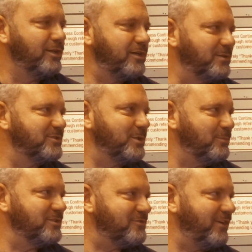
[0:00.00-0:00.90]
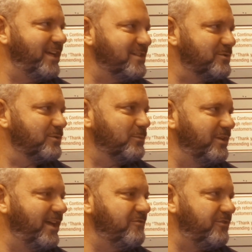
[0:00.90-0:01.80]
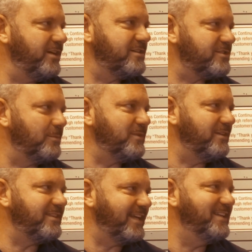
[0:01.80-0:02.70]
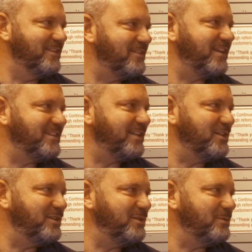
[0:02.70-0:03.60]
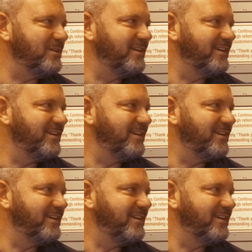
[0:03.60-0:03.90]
look on someone's face when they finish something that they didn't think they could do.